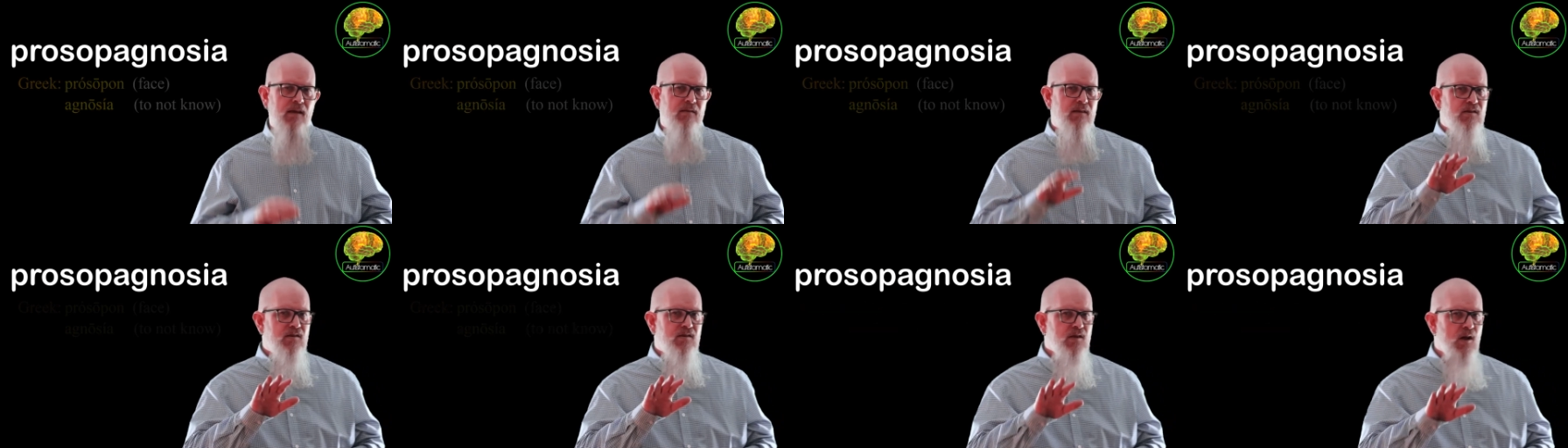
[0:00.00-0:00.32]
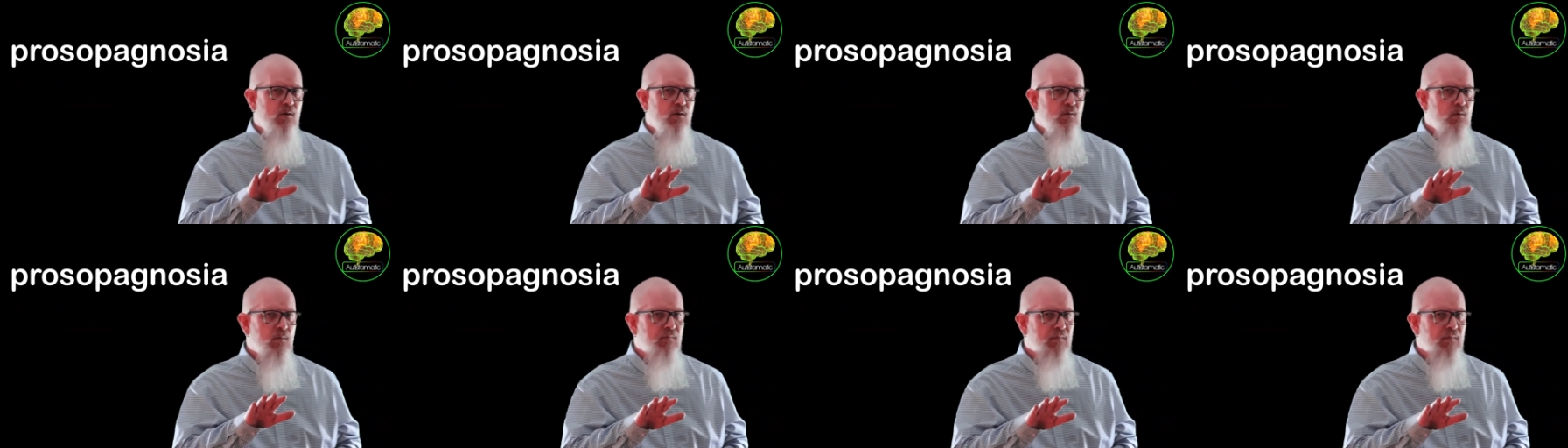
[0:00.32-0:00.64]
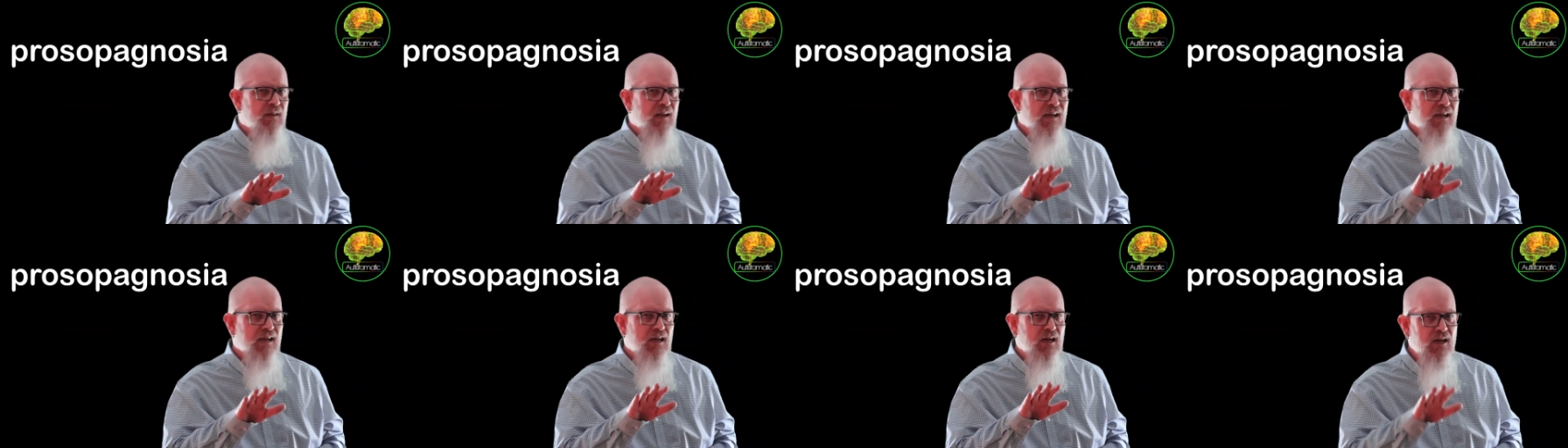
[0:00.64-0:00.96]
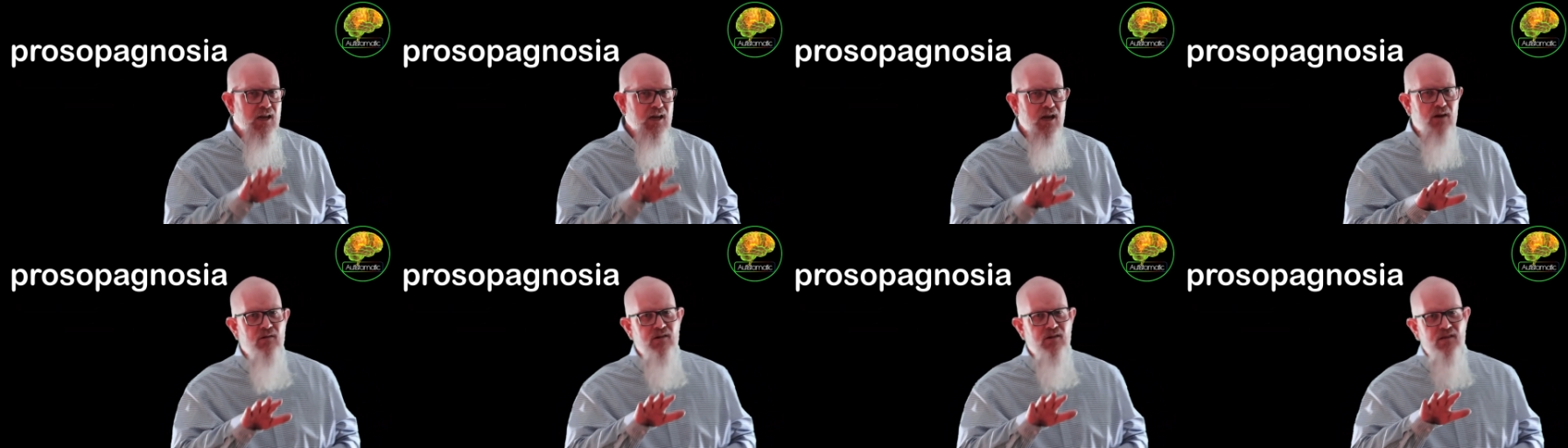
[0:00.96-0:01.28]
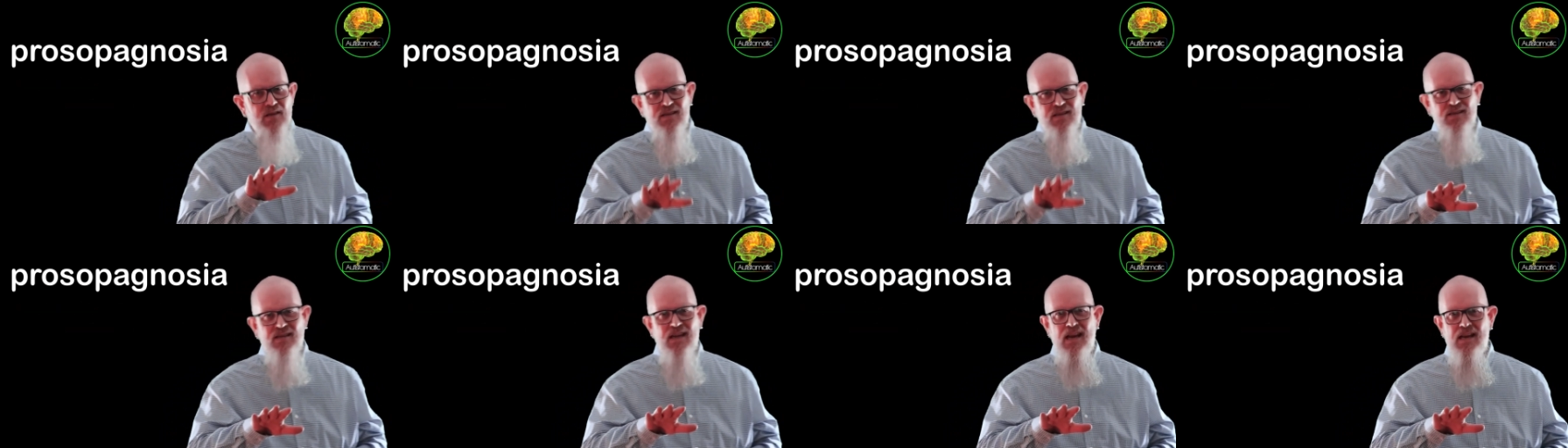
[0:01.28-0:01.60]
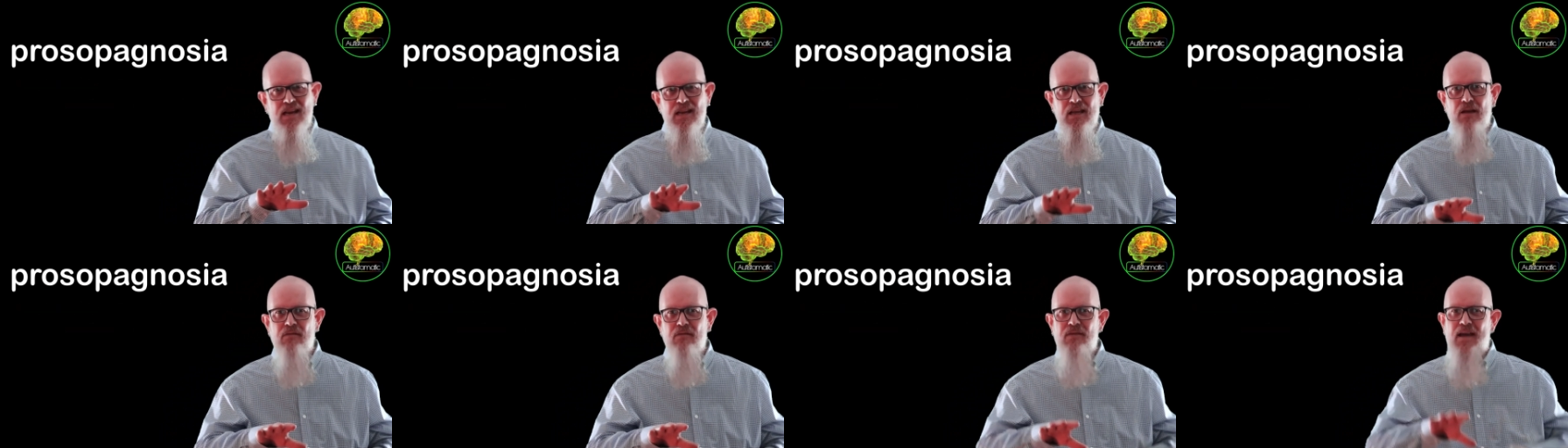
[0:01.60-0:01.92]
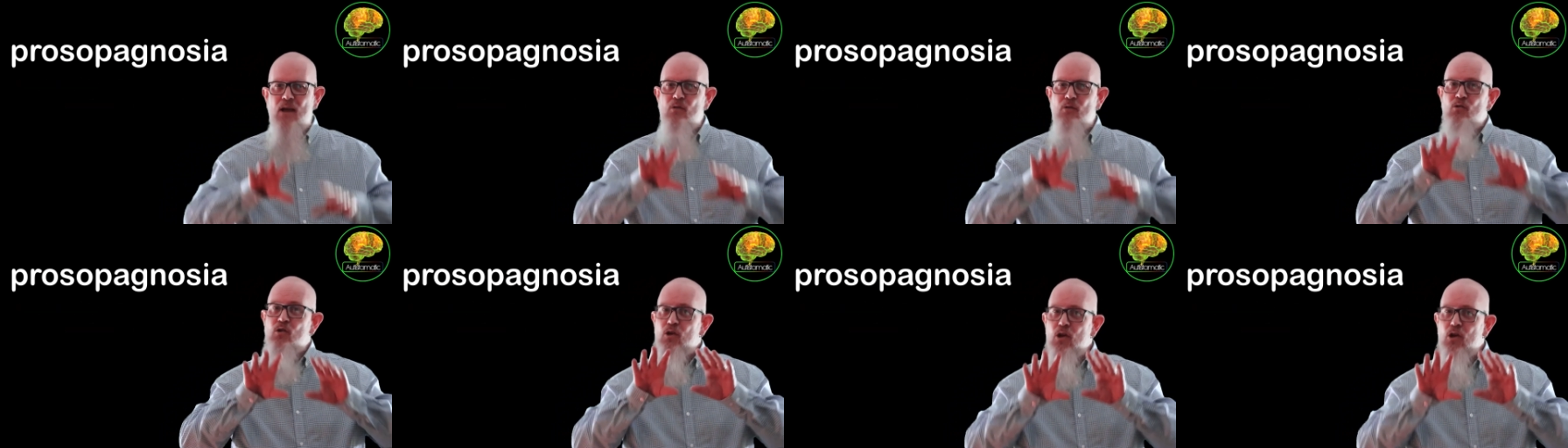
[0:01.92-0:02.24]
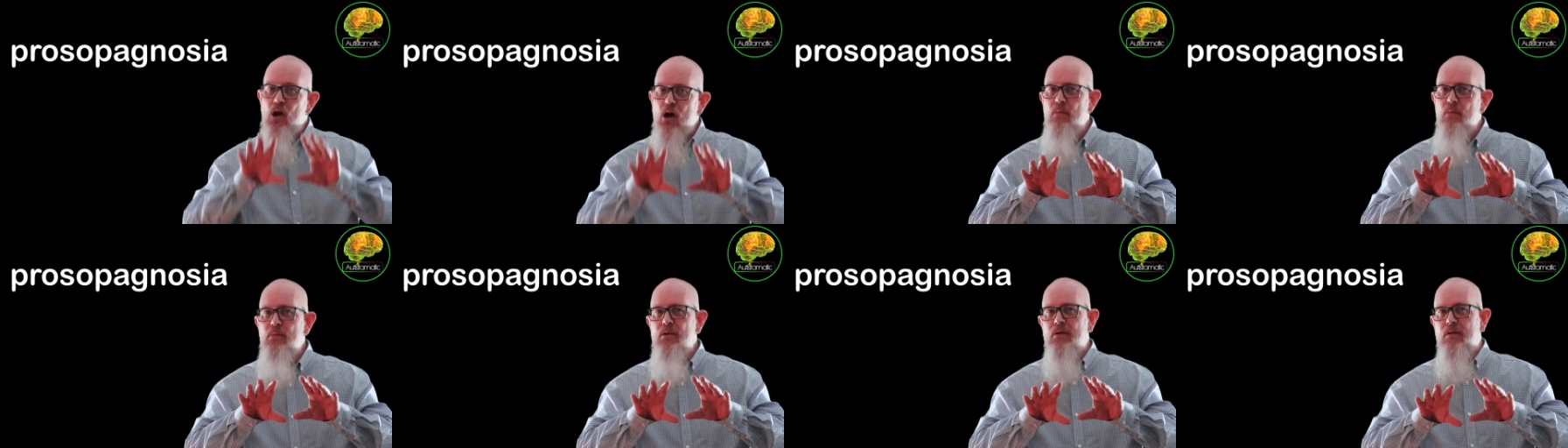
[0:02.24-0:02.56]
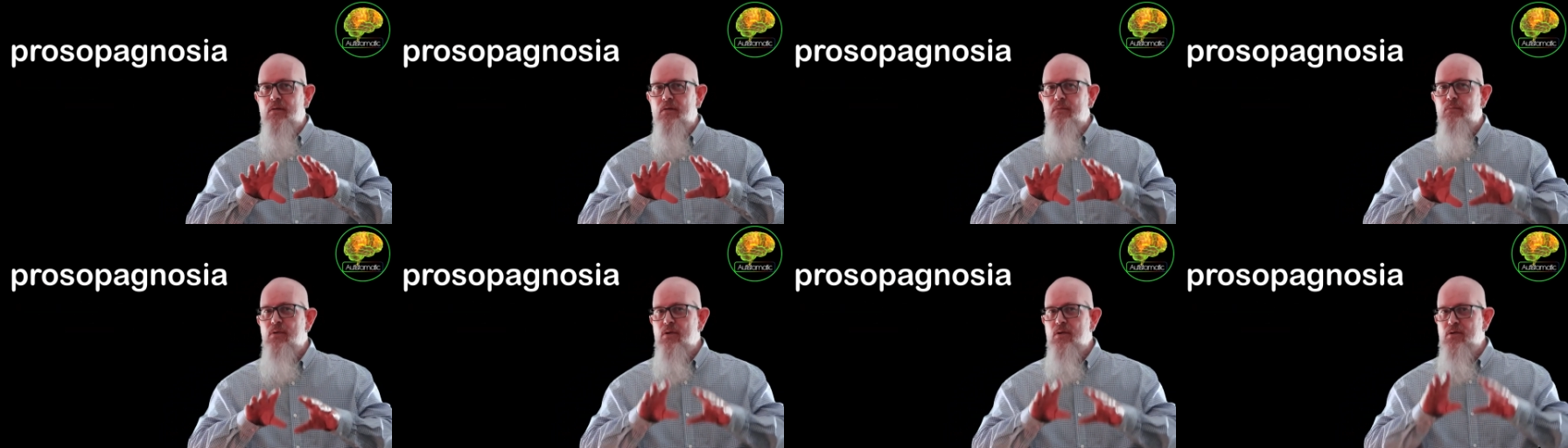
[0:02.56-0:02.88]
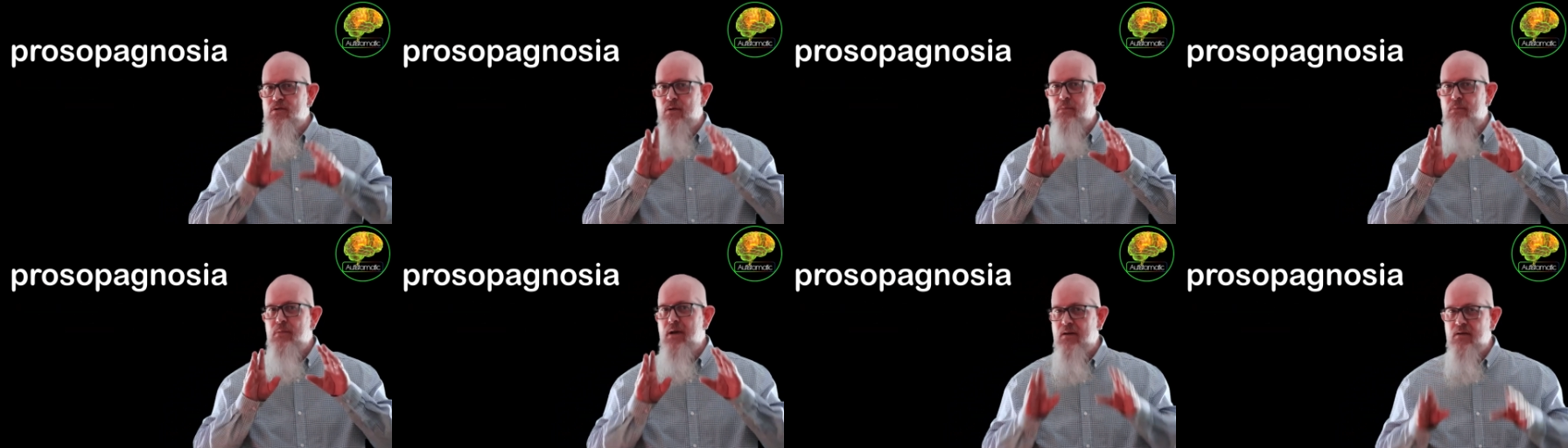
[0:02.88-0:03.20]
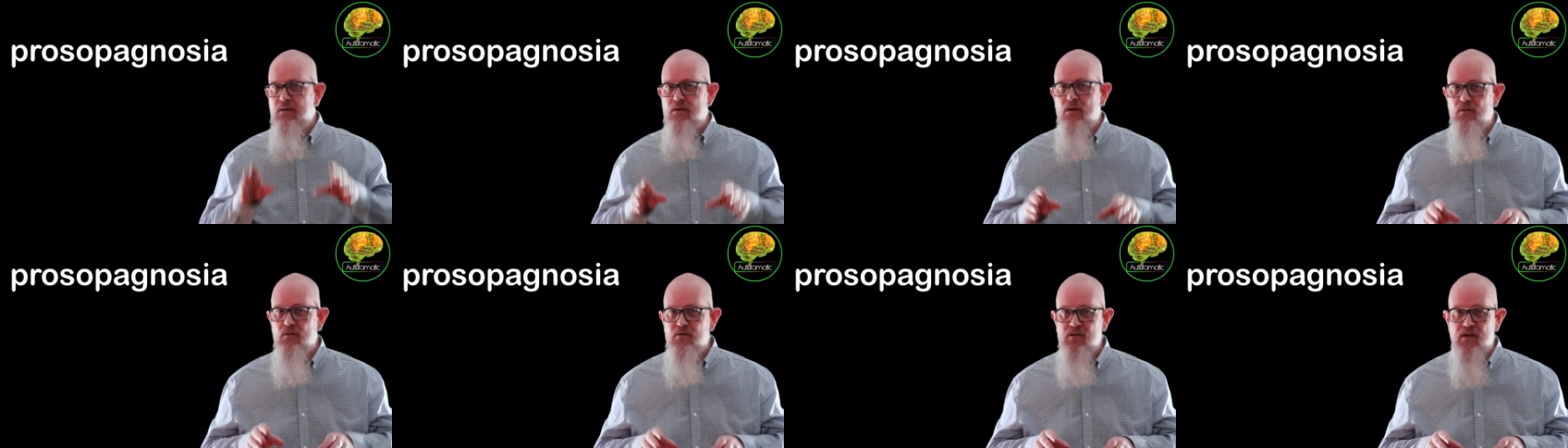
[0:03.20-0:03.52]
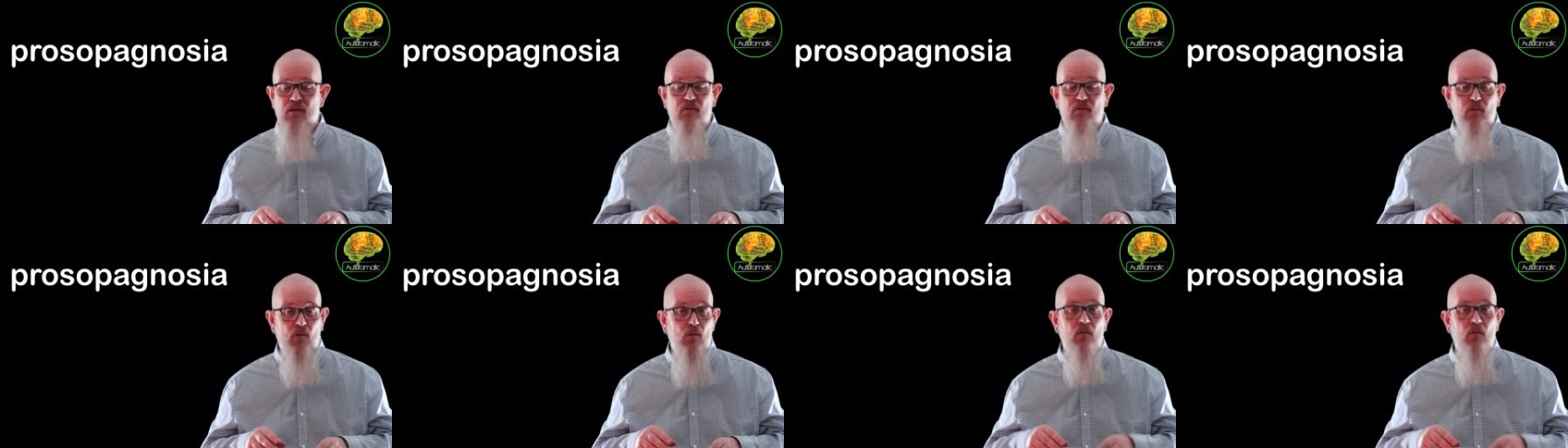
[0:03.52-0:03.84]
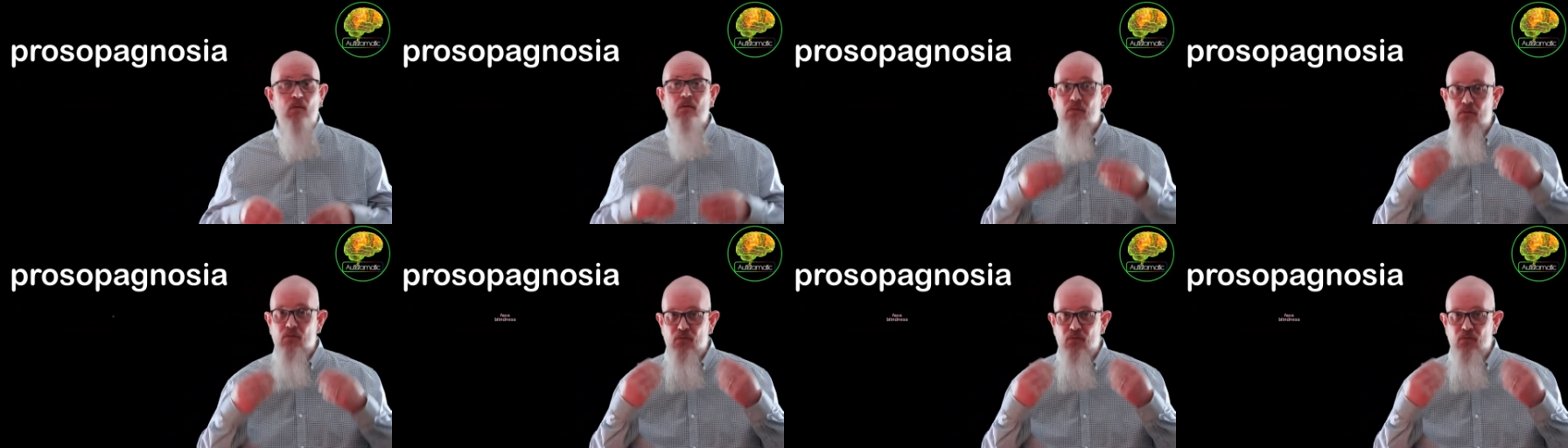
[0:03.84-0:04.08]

There's no clear understanding of how common prosopagnosia or